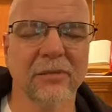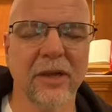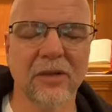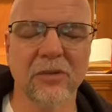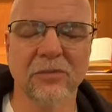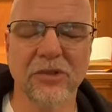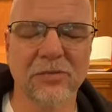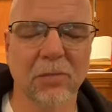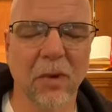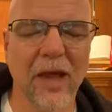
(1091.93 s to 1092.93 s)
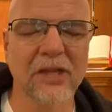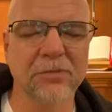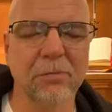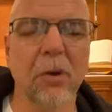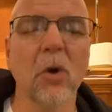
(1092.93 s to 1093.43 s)
May you just
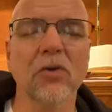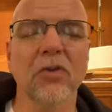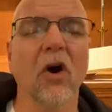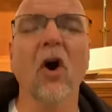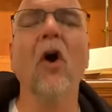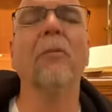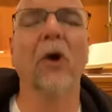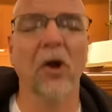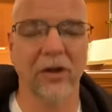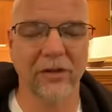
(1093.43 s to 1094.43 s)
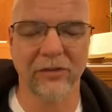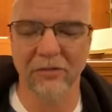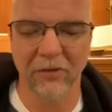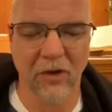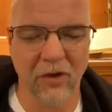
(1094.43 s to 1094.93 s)
bless both, all parties
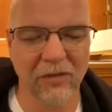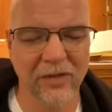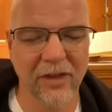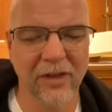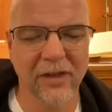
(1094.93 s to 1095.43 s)
involved.